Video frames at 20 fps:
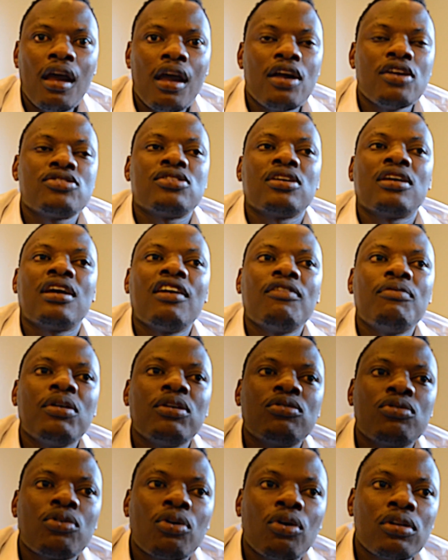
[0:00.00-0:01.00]
It's a
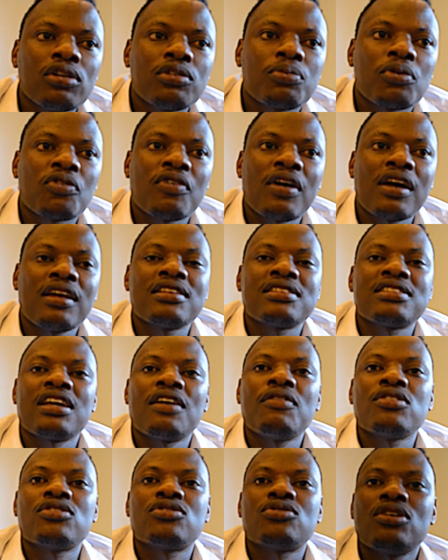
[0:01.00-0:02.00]
government role to provide the
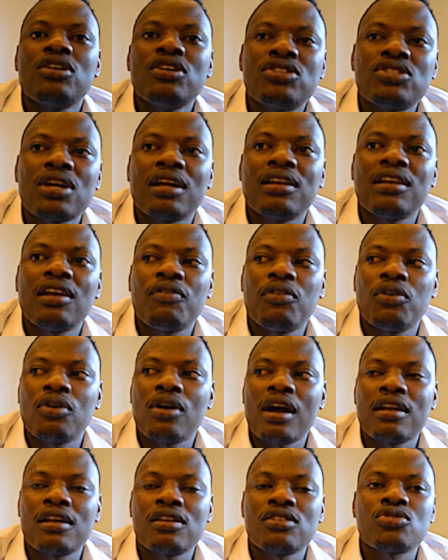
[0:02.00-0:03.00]
service to each and every
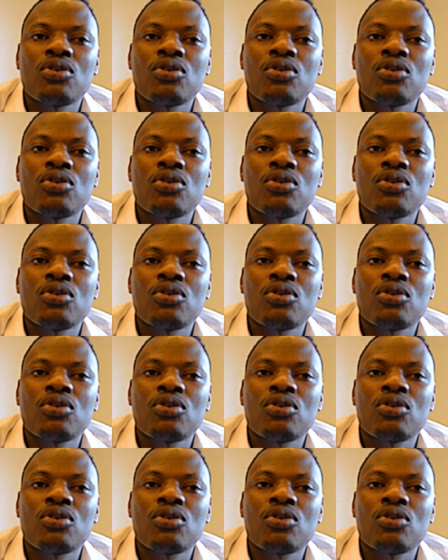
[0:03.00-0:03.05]
Ugandan.